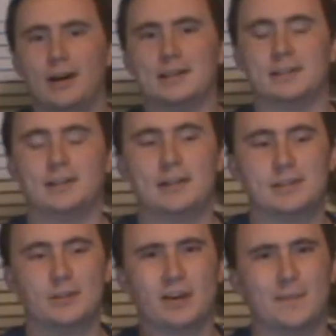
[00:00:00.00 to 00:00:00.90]
Alright, so let's
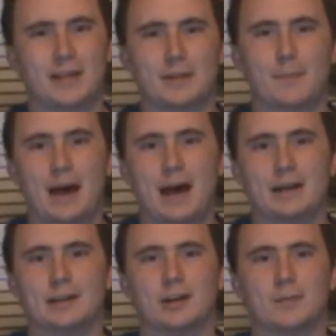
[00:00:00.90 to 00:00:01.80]
talk about the
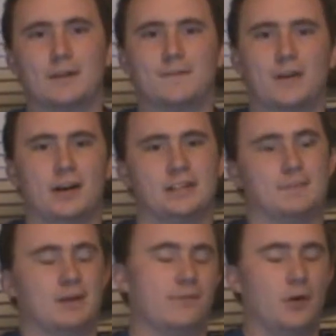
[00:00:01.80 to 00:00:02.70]
bad a little bit first
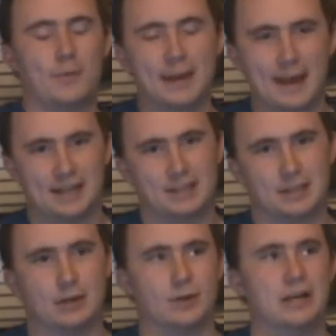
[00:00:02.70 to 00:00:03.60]
before we get into
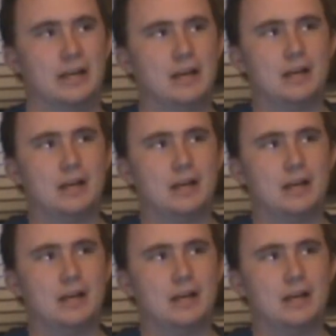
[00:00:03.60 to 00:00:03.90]
the good.